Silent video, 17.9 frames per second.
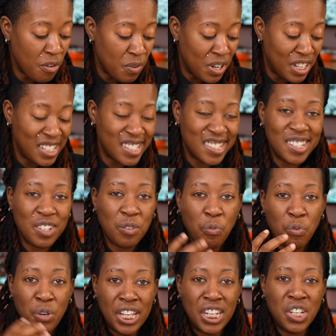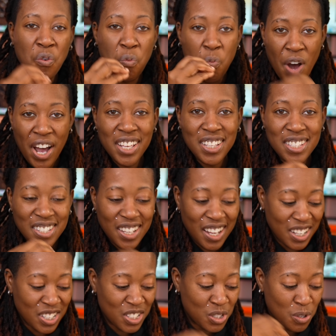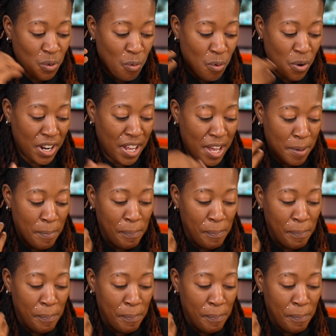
reason, reading white text on a